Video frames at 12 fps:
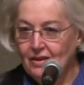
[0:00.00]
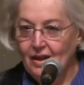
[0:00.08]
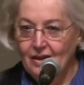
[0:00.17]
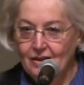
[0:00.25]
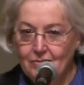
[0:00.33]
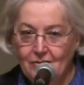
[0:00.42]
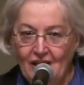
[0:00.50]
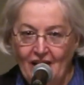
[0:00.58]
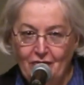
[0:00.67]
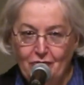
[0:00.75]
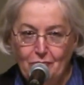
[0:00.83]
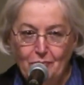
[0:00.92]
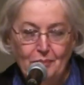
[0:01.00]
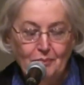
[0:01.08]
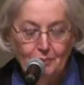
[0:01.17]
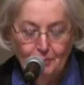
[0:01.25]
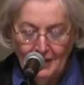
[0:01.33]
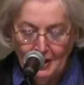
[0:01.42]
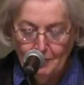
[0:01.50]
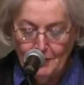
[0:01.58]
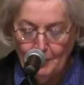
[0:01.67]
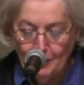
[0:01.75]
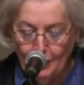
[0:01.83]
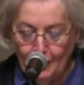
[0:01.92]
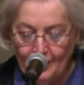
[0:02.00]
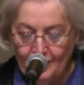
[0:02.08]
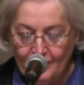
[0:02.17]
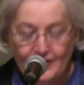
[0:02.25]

I've been a member at